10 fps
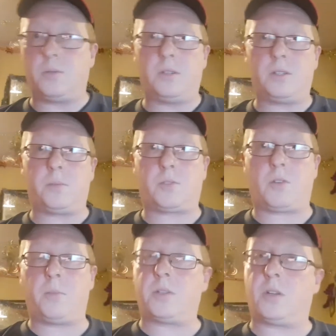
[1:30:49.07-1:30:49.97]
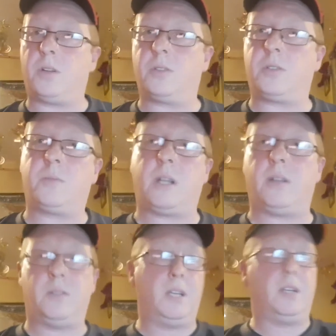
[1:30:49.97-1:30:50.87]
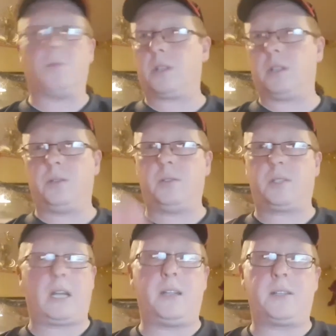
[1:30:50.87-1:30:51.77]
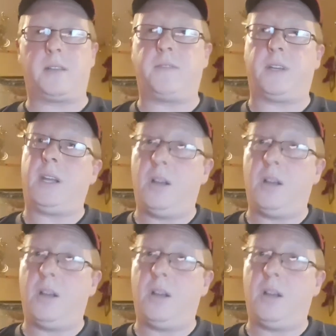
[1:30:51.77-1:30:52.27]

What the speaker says: subscribers on our YouTube channel, we can do exactly the same thing.